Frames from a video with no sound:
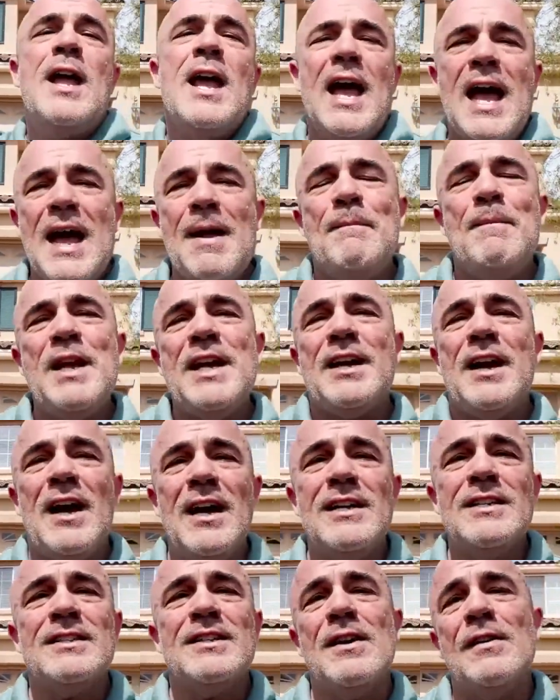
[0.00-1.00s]
and
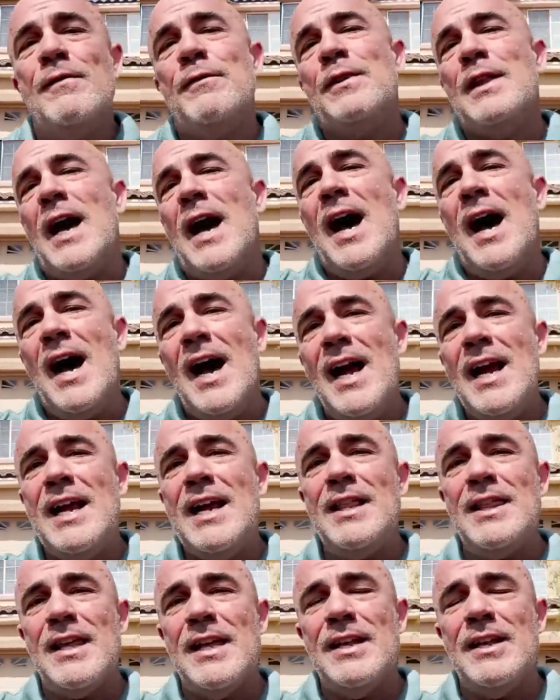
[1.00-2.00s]
because of the
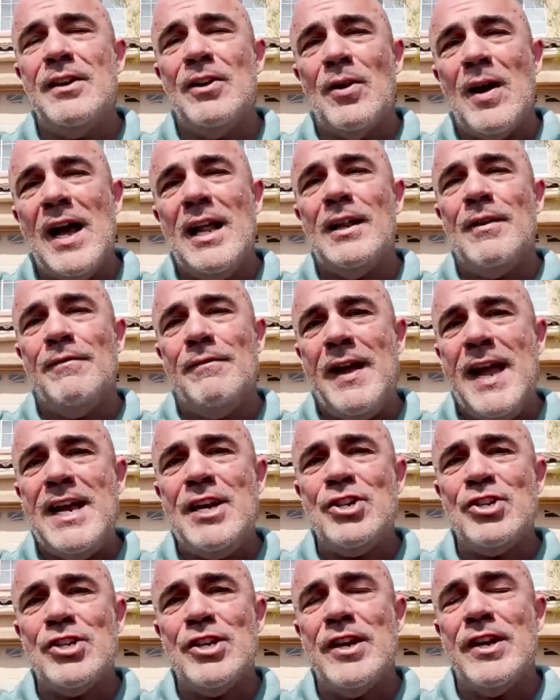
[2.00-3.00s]
height and your
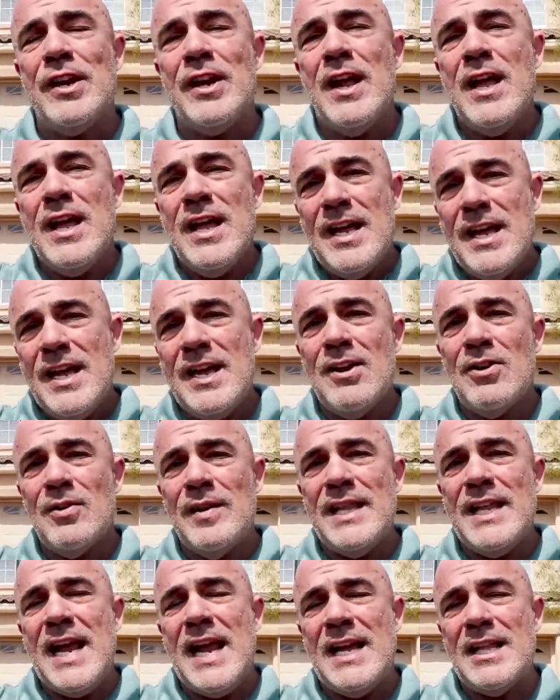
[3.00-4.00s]
elevation here in
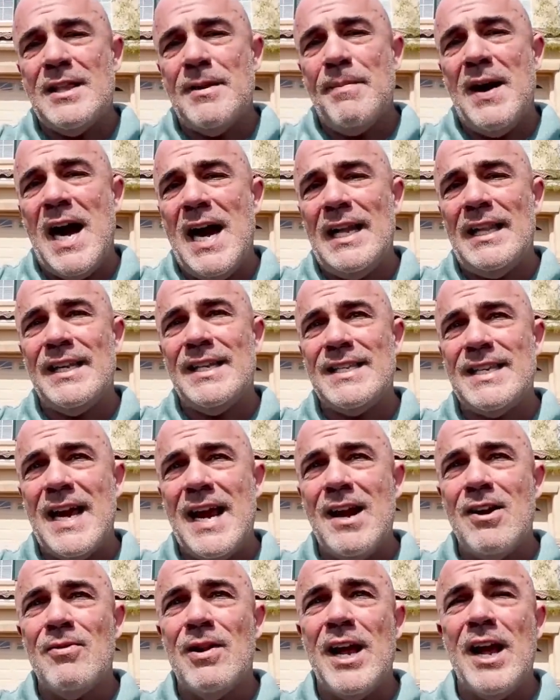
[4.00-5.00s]
the Anthem Highlands
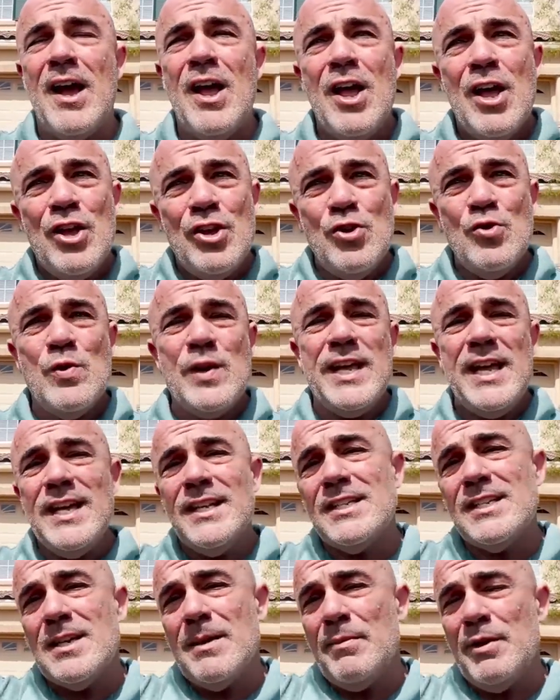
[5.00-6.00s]
area, you get
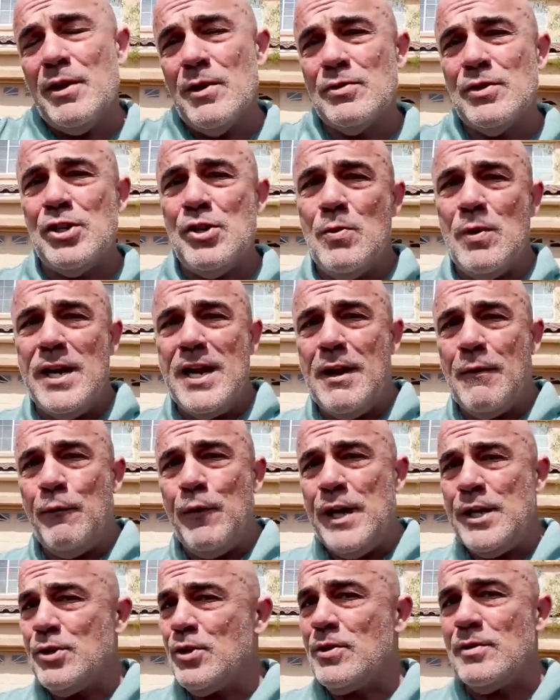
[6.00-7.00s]
some of those unique
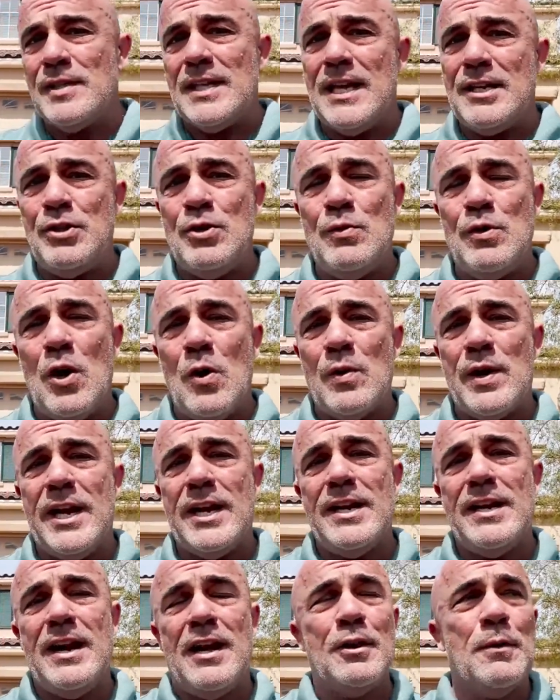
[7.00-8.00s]
features that you don't get
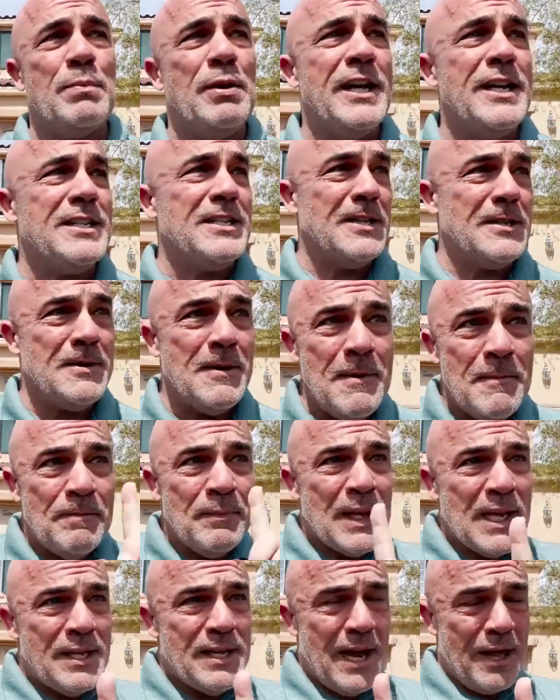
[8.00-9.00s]
in other places.
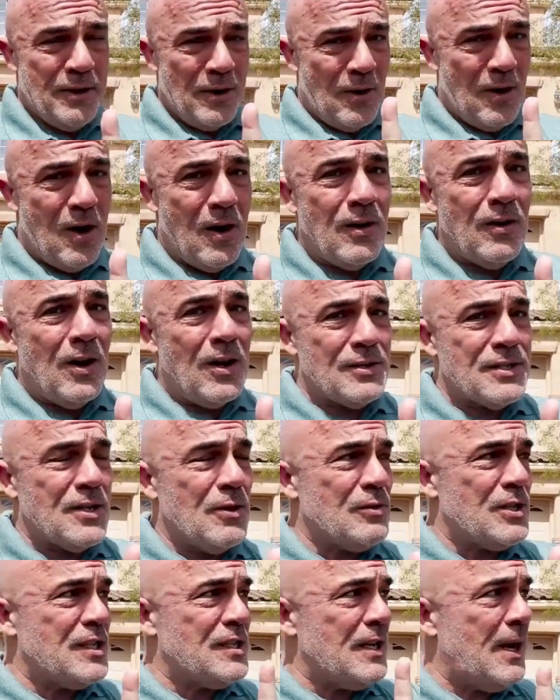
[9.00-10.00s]
Now there are also
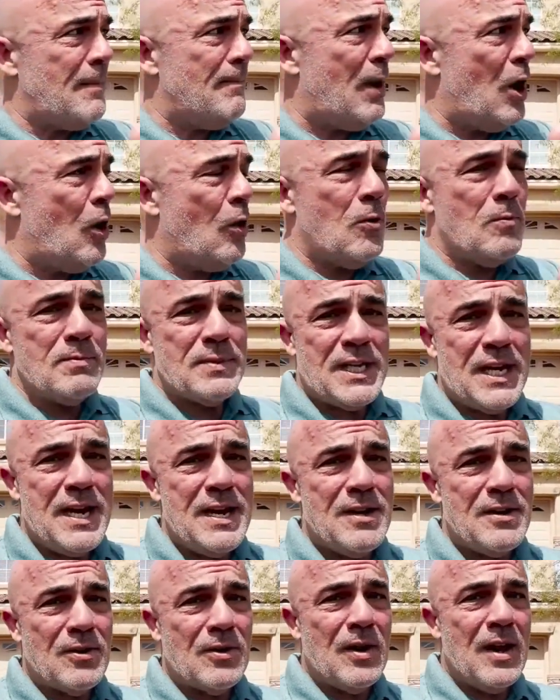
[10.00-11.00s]
some homes
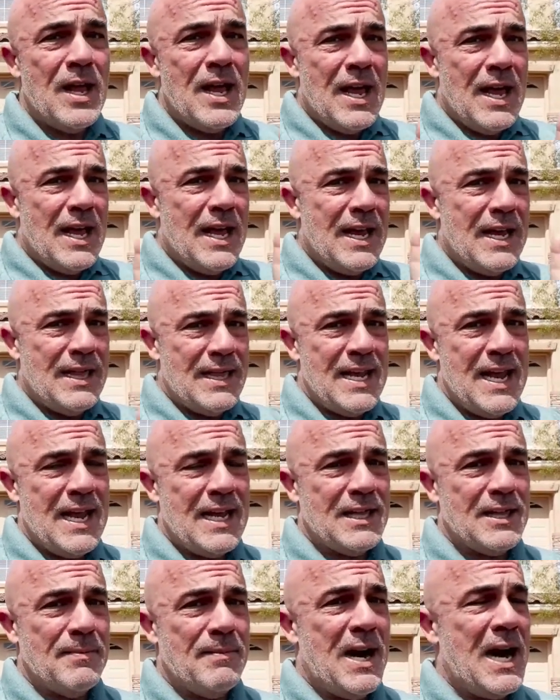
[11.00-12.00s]
here in the
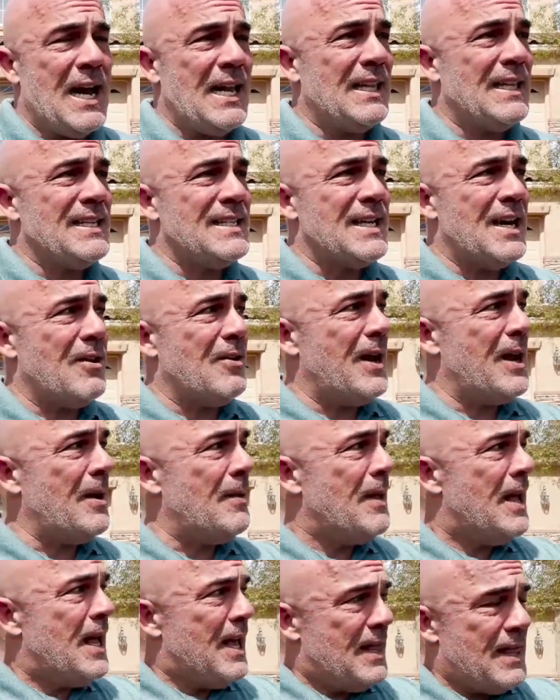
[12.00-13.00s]
Anthem Highlands area
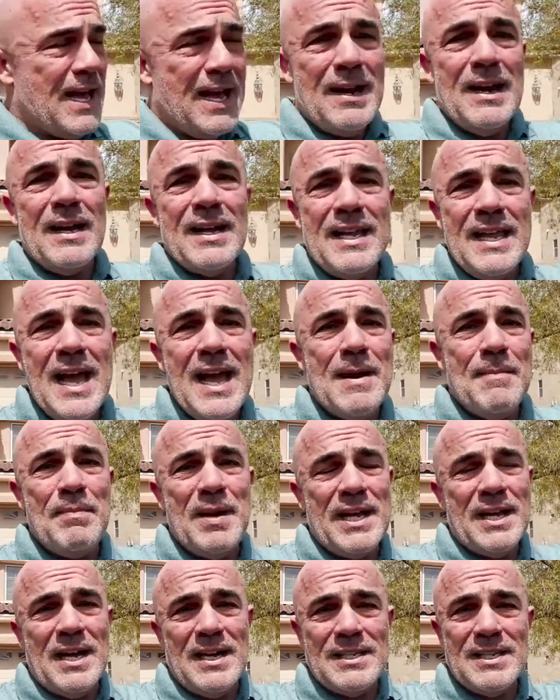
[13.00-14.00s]
that, again,
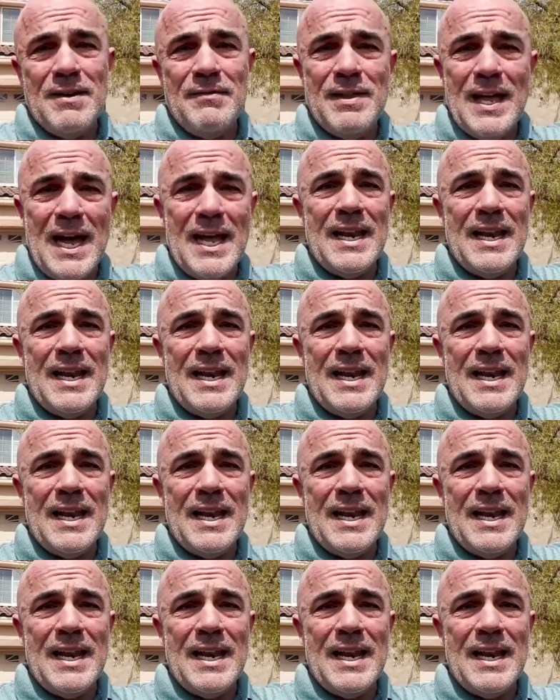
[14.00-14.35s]
because of that